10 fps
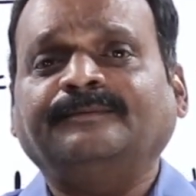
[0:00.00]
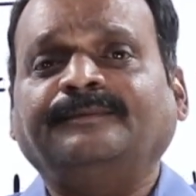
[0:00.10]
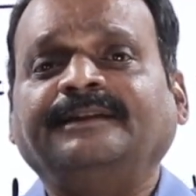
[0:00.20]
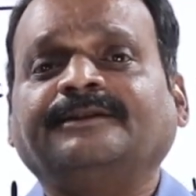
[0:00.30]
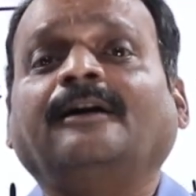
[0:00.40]

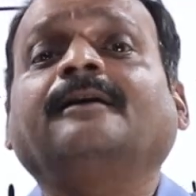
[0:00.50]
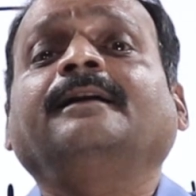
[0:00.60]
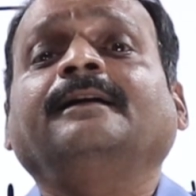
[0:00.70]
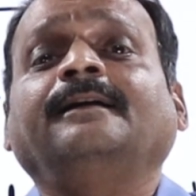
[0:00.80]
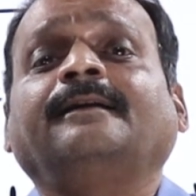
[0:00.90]
preach
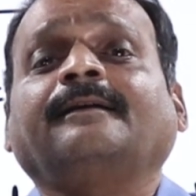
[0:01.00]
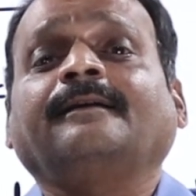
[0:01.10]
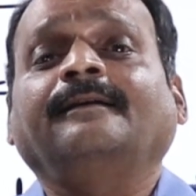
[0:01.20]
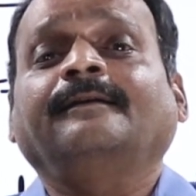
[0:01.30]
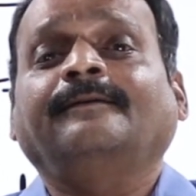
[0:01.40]
order?
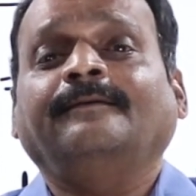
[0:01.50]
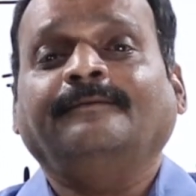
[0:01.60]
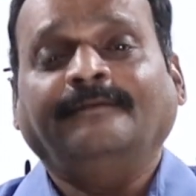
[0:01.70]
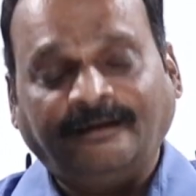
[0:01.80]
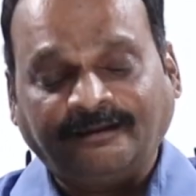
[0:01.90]

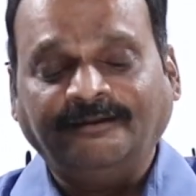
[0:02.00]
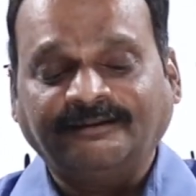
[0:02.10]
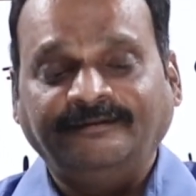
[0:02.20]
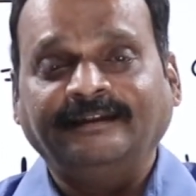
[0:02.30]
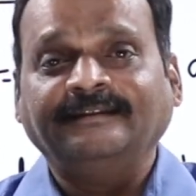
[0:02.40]
That
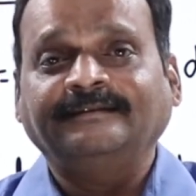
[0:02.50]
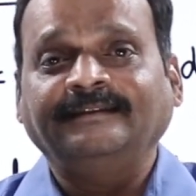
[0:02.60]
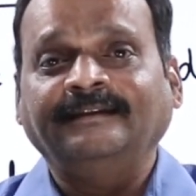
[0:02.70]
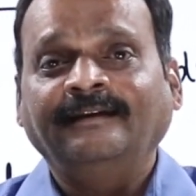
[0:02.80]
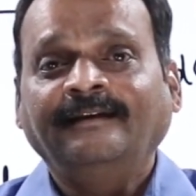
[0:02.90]
also we can
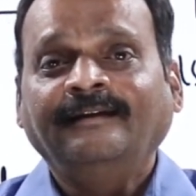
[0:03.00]
see.